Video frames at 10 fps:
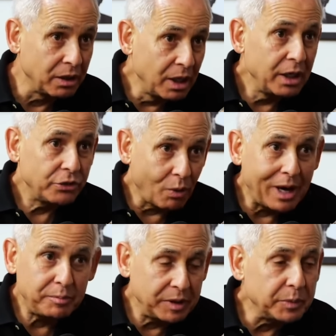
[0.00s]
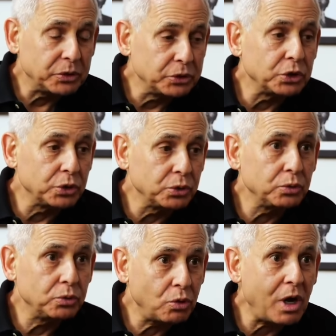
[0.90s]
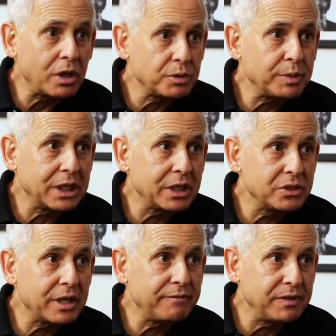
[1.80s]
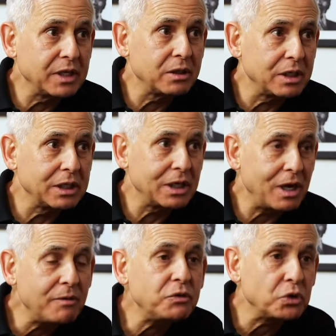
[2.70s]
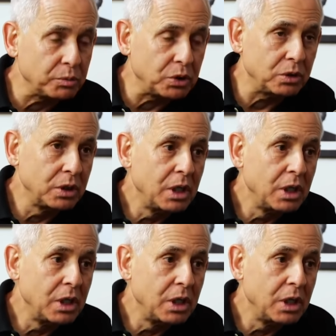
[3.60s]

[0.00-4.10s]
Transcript: Mm -hmm. It's why people do drugs because they feel uncomfortable